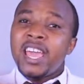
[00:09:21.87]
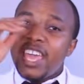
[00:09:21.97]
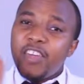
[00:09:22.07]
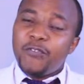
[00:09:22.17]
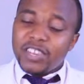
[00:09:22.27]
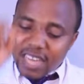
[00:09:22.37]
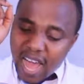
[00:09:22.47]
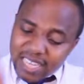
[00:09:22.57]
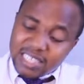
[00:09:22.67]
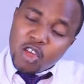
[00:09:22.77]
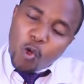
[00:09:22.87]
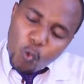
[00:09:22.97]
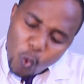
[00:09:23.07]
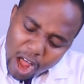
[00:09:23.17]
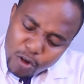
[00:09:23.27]
if it has
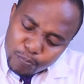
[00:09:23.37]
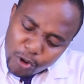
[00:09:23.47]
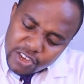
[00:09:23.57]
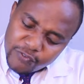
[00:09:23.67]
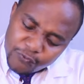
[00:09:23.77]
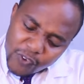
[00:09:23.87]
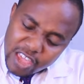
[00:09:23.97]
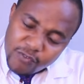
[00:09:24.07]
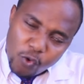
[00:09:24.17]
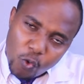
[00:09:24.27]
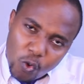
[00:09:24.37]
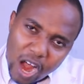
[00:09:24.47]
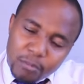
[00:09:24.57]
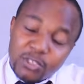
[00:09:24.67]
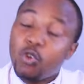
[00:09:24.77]
1.5
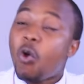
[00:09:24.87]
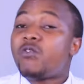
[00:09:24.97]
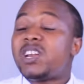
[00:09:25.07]
grams of